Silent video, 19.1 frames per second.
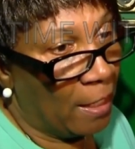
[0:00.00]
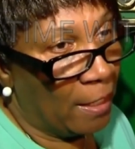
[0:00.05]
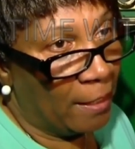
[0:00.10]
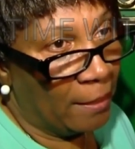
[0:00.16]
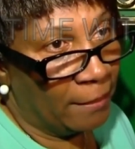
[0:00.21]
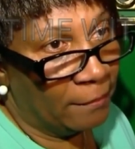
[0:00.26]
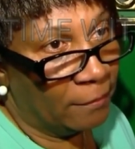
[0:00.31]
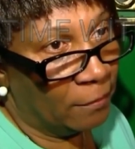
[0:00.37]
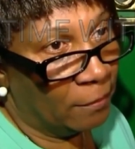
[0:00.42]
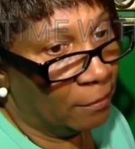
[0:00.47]

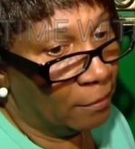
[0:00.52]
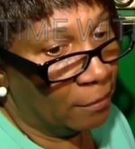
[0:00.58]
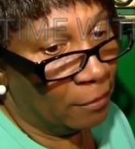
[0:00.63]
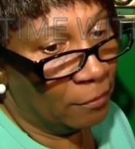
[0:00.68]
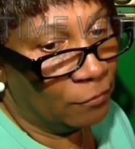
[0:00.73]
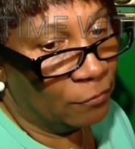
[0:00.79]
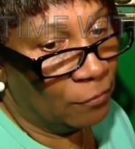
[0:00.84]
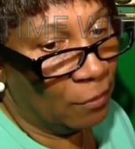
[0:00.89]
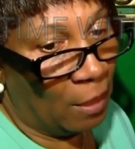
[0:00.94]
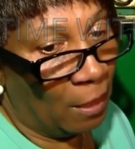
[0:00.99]
and
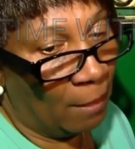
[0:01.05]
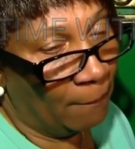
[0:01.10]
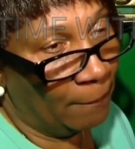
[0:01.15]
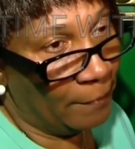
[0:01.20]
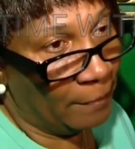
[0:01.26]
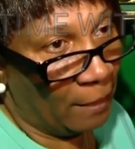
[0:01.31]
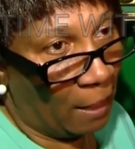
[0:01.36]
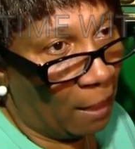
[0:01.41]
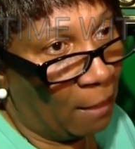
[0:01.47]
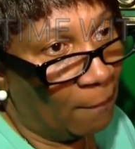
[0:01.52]
it, uh,
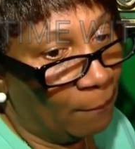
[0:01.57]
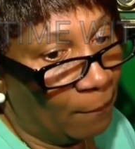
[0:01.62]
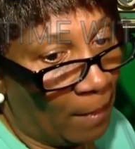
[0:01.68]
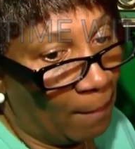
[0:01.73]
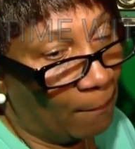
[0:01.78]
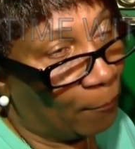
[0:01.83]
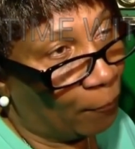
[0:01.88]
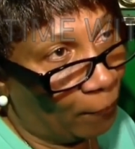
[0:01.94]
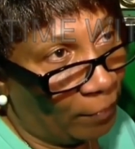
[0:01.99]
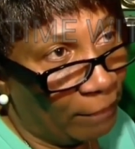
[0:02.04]
be
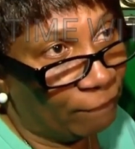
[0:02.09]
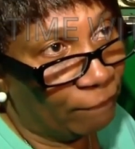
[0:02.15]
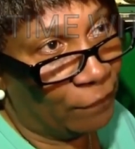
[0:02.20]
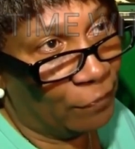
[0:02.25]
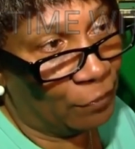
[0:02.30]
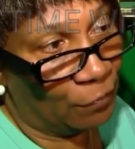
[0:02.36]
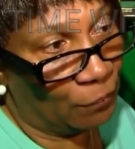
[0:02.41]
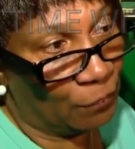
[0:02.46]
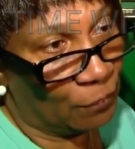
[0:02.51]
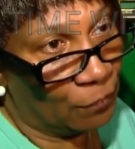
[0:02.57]
I, I pray
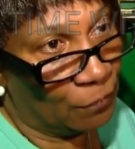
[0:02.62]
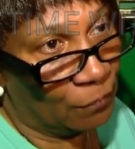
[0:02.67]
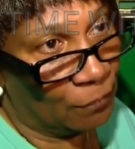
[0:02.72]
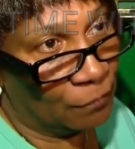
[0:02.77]
for you.